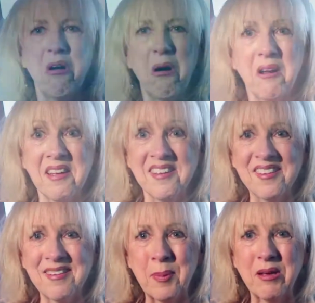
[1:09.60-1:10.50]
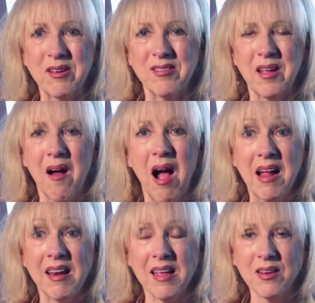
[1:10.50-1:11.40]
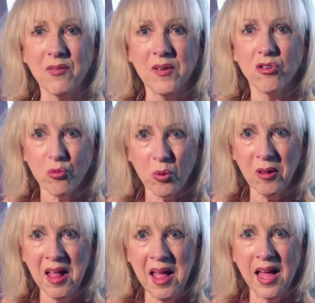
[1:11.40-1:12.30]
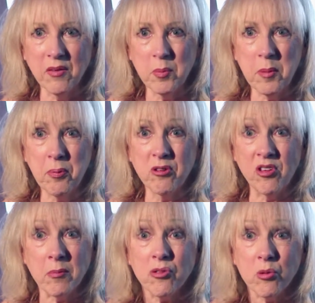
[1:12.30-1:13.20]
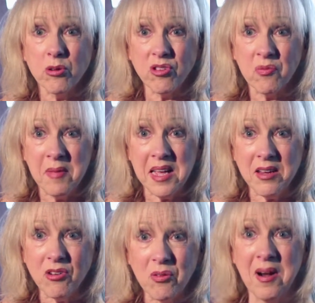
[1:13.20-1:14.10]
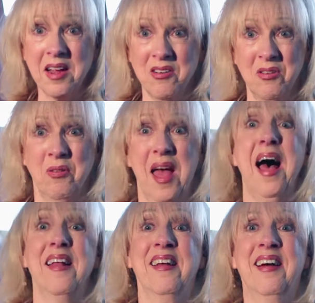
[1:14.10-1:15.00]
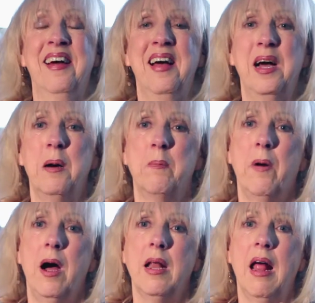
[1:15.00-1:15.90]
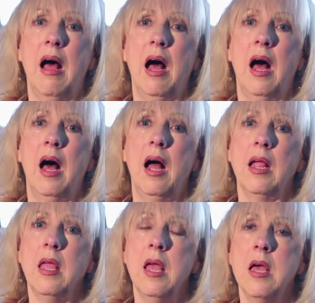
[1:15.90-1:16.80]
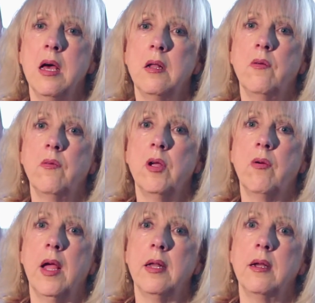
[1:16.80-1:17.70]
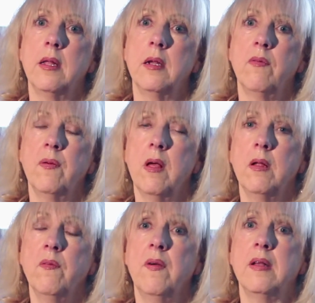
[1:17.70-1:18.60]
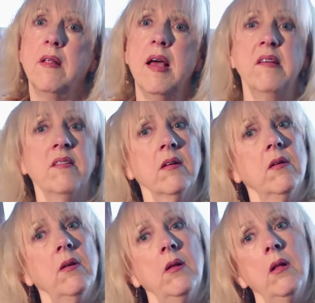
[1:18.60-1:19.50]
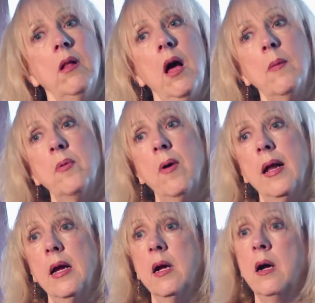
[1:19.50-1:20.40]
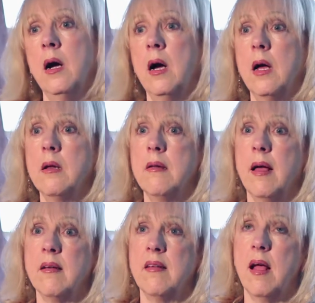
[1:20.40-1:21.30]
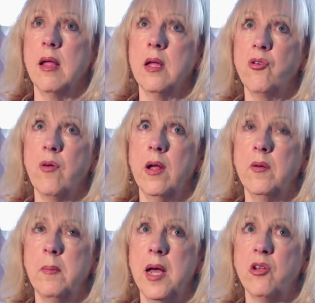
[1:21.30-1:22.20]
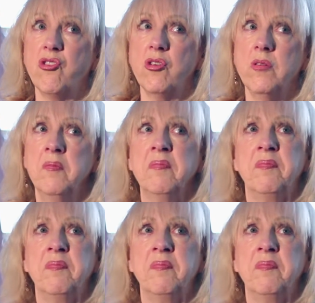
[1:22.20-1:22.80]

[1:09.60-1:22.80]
an audience because they're highly individual, and it would be presumptuous of me to try and do that. But I can recreate it in a kind of fantastical operatic context. I can try to imagine